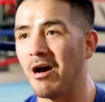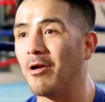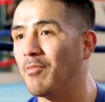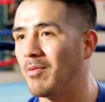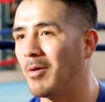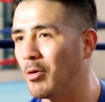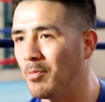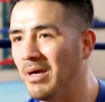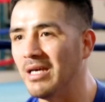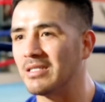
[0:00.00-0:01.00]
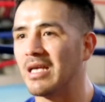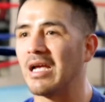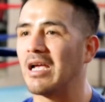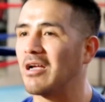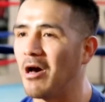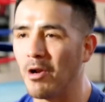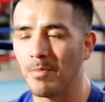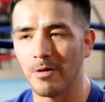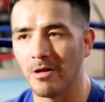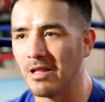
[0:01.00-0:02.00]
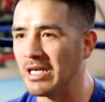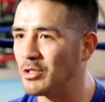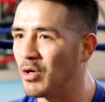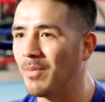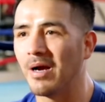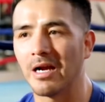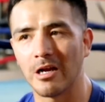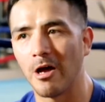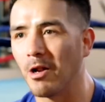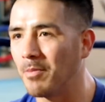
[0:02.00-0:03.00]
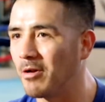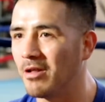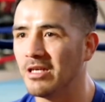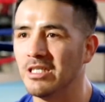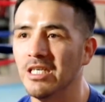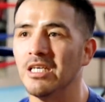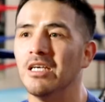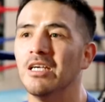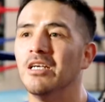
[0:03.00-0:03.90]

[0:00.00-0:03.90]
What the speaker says: up in my own mess. I got caught up in all that drama, I got caught up in all that shit.